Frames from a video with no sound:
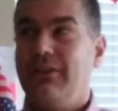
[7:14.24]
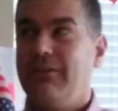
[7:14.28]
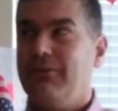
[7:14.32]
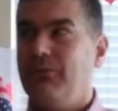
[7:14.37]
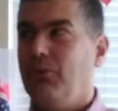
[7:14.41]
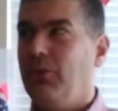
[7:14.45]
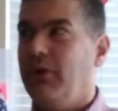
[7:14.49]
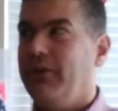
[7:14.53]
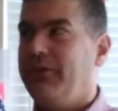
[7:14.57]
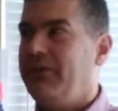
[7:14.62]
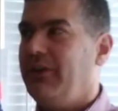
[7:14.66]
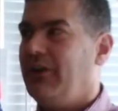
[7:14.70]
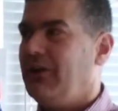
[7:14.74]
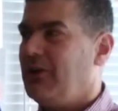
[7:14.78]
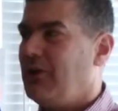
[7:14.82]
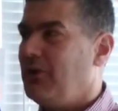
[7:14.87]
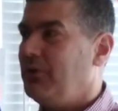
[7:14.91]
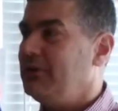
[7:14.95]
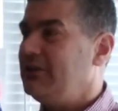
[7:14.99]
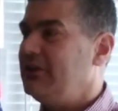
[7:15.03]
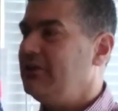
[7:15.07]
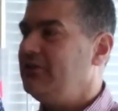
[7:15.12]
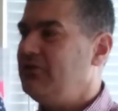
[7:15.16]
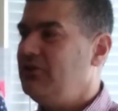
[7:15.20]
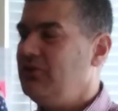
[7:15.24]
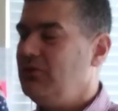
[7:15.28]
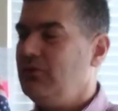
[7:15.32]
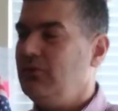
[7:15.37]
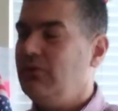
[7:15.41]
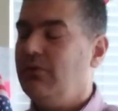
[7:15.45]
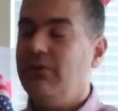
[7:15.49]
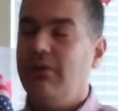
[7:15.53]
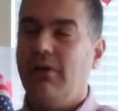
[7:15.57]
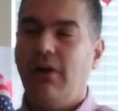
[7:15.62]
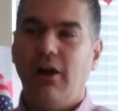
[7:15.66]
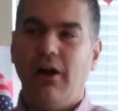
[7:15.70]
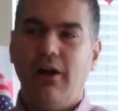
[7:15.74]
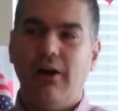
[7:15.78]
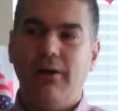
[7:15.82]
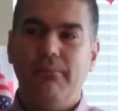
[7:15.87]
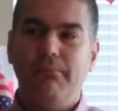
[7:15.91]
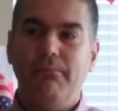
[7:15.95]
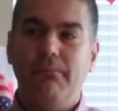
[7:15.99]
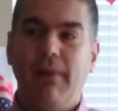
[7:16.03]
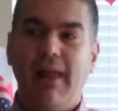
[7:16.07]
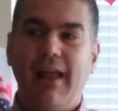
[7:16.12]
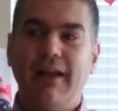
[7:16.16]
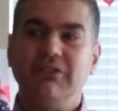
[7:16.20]
what they're going to do
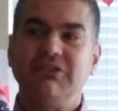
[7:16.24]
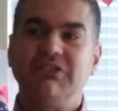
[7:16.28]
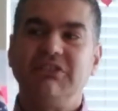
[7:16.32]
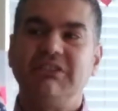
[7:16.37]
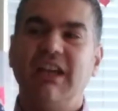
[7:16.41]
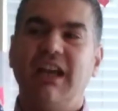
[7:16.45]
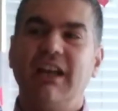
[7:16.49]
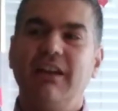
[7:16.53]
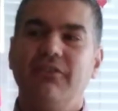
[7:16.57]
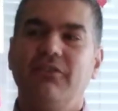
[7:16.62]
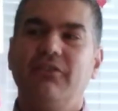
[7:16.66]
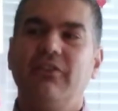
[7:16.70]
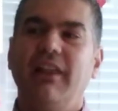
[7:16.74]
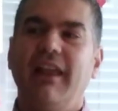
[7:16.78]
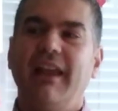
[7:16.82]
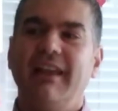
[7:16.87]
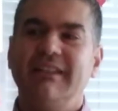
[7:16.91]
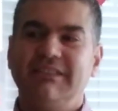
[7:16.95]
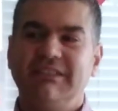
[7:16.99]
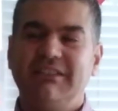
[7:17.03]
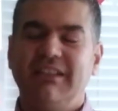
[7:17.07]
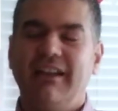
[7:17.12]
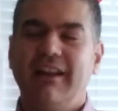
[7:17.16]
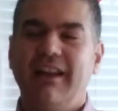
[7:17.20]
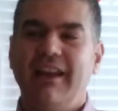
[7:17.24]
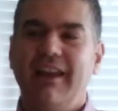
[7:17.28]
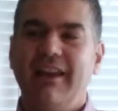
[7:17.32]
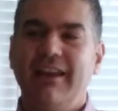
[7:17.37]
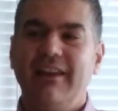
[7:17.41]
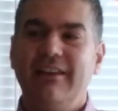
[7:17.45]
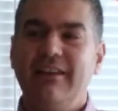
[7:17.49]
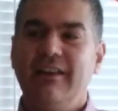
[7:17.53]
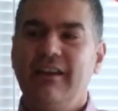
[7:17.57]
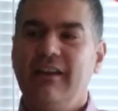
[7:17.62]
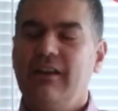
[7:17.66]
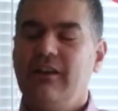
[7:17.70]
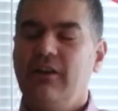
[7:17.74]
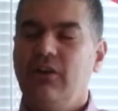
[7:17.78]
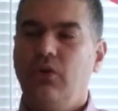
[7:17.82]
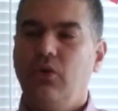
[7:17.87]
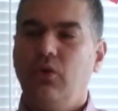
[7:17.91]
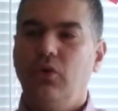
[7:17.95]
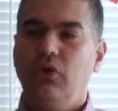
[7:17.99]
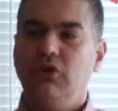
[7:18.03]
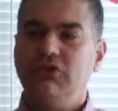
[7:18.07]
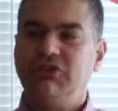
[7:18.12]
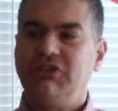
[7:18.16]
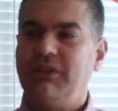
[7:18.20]
outside of class today,
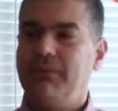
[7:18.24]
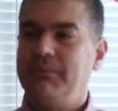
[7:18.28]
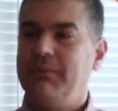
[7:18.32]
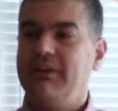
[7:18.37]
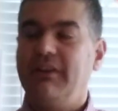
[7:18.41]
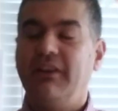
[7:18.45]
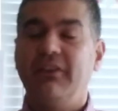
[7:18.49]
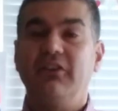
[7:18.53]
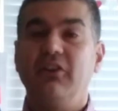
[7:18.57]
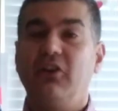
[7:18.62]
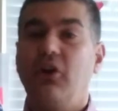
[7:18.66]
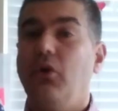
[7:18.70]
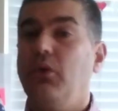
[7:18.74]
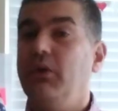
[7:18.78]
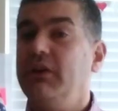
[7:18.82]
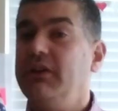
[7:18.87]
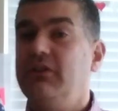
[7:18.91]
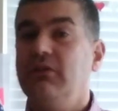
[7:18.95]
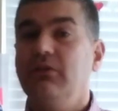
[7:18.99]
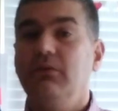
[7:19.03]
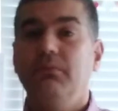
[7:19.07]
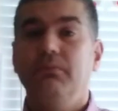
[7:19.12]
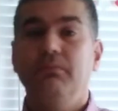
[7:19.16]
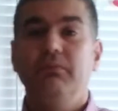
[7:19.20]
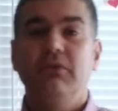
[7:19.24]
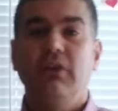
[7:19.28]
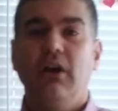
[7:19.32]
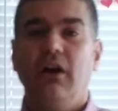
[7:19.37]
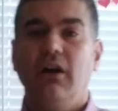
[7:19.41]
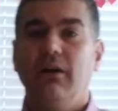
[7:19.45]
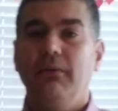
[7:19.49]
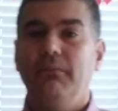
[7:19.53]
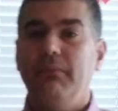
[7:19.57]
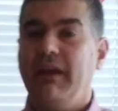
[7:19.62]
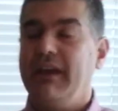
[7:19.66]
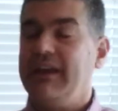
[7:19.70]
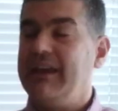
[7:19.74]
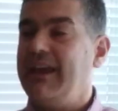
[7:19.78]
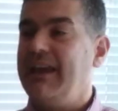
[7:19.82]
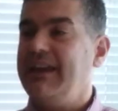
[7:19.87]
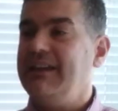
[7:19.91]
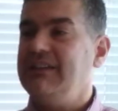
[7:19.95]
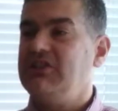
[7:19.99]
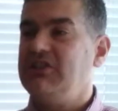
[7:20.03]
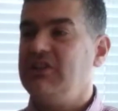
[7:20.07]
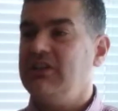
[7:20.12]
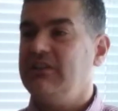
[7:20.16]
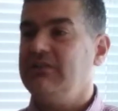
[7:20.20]
or something that they're going to
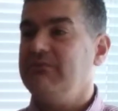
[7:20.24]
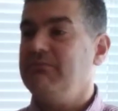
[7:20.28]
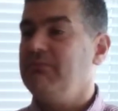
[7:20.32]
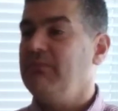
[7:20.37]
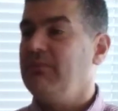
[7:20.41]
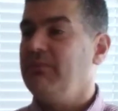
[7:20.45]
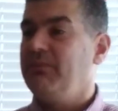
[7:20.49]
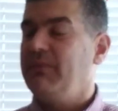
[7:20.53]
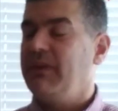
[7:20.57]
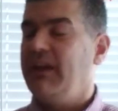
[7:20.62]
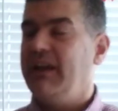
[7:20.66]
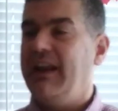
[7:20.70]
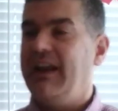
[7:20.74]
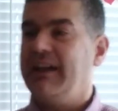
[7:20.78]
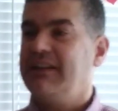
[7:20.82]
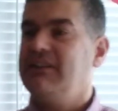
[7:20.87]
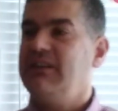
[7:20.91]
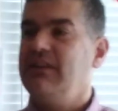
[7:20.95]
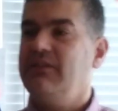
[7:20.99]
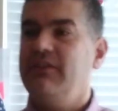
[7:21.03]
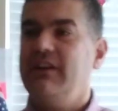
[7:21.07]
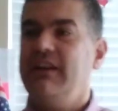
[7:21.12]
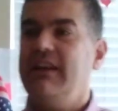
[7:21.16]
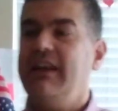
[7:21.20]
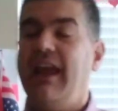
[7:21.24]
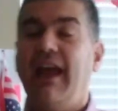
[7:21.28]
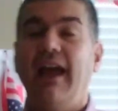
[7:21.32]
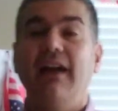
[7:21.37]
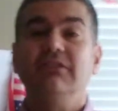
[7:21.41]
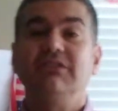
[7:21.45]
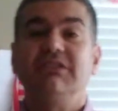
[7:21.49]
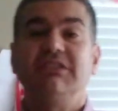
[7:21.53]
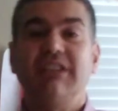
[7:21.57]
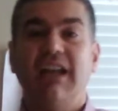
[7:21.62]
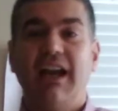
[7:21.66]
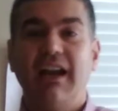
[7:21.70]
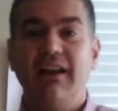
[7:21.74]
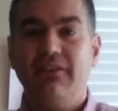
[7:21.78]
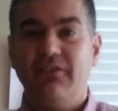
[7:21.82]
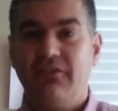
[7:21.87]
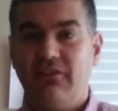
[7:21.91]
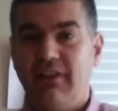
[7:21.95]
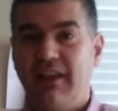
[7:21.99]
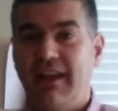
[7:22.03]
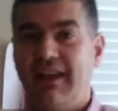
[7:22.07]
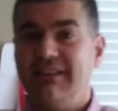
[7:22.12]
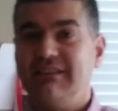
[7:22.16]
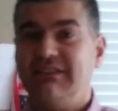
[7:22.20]
engage in an activity outside of
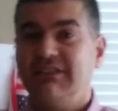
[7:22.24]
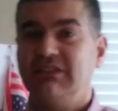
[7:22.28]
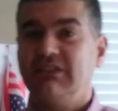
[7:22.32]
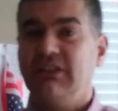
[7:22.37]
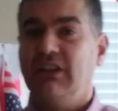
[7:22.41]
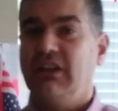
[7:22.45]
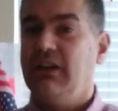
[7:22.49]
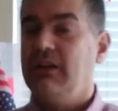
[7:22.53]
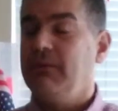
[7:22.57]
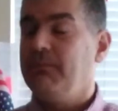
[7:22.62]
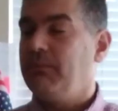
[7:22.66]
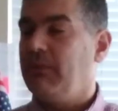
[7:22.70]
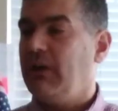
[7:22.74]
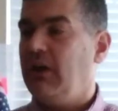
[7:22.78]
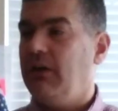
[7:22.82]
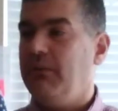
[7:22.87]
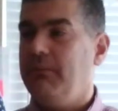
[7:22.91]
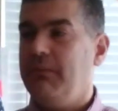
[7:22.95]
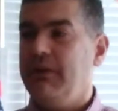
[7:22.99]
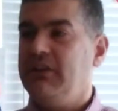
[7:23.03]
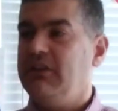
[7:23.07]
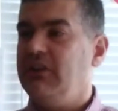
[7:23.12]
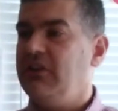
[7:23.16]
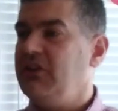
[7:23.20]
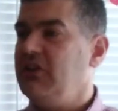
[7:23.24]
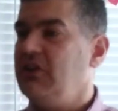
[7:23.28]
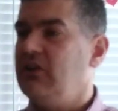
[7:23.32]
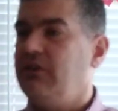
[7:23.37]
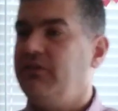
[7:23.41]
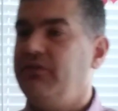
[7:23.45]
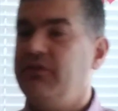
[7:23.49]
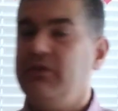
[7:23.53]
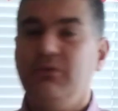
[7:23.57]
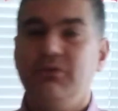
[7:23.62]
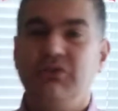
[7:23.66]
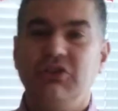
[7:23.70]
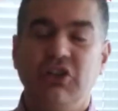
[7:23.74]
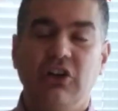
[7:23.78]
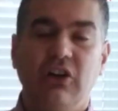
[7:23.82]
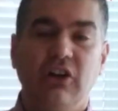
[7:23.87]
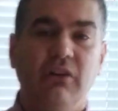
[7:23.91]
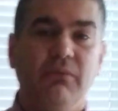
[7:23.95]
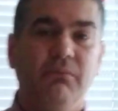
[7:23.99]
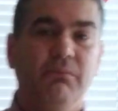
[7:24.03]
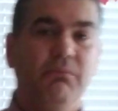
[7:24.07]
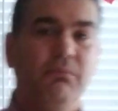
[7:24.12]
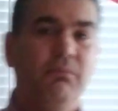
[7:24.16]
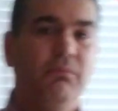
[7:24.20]
class in the near future,
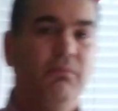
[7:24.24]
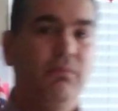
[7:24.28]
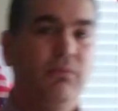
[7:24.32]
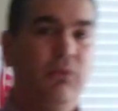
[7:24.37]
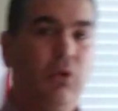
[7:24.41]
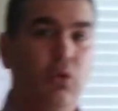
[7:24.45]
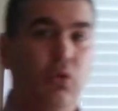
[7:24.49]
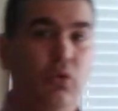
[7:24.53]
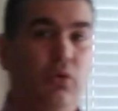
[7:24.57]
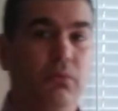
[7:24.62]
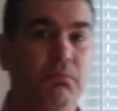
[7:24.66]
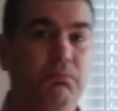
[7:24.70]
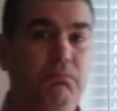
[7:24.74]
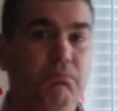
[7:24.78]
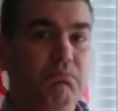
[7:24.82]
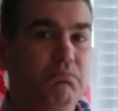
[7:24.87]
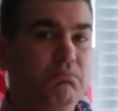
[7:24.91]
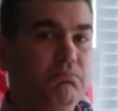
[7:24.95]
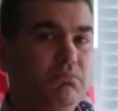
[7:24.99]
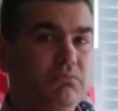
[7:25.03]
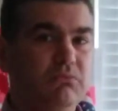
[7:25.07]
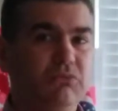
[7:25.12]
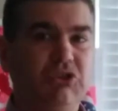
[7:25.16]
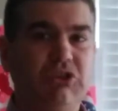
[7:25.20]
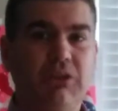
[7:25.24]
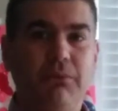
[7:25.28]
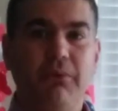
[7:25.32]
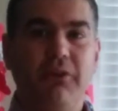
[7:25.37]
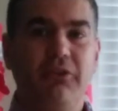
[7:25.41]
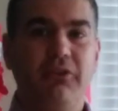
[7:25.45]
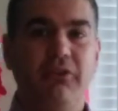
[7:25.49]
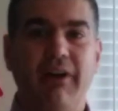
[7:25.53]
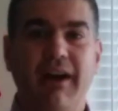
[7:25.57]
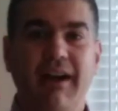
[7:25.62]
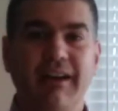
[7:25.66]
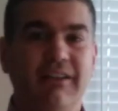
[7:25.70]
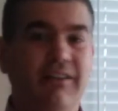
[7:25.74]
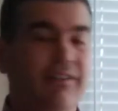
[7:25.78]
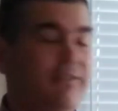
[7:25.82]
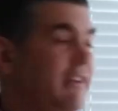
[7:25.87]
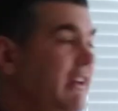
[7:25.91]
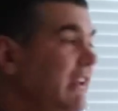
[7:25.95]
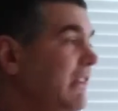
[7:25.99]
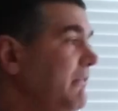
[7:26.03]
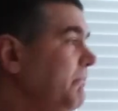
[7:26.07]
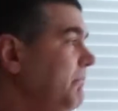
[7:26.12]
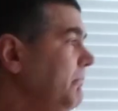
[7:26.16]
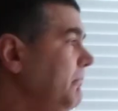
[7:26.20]
or some other
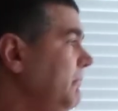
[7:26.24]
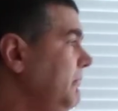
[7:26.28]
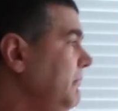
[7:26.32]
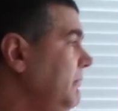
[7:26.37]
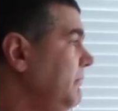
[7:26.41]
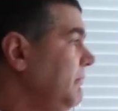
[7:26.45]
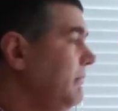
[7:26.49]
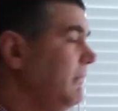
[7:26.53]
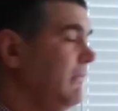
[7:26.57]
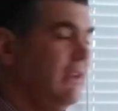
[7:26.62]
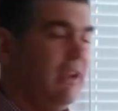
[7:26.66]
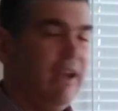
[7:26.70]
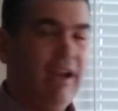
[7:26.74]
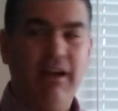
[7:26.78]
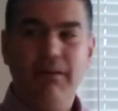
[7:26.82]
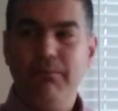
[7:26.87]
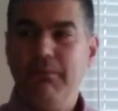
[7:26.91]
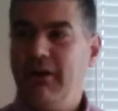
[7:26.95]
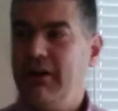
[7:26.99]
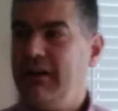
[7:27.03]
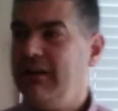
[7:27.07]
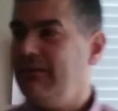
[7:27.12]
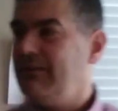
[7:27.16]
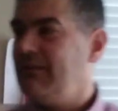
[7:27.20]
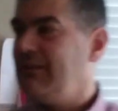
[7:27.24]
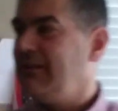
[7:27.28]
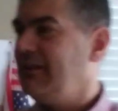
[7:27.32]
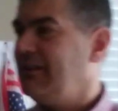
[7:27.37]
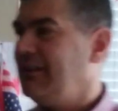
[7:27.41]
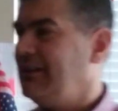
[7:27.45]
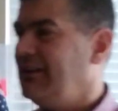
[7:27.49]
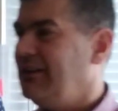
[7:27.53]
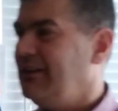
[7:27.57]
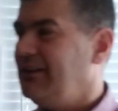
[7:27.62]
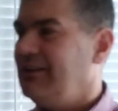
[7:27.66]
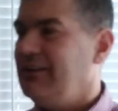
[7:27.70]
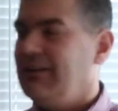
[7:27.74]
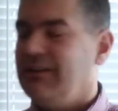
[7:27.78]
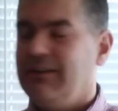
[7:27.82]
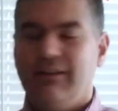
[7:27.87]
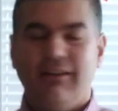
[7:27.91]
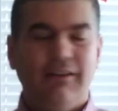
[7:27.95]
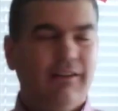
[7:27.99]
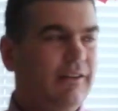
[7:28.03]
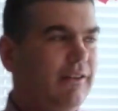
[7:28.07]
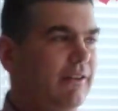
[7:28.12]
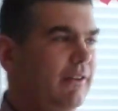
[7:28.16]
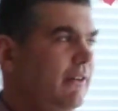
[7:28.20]
activity? Anybody?
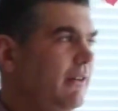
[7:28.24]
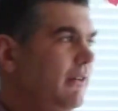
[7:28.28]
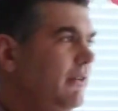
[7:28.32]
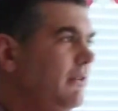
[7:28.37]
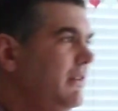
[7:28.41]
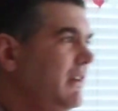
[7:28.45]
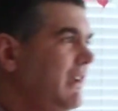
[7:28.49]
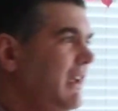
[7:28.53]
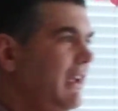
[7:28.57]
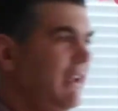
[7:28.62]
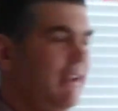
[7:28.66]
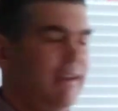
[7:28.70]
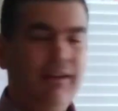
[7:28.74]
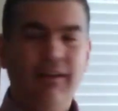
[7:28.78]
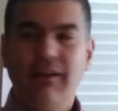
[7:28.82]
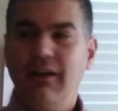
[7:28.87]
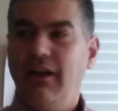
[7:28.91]
Okay.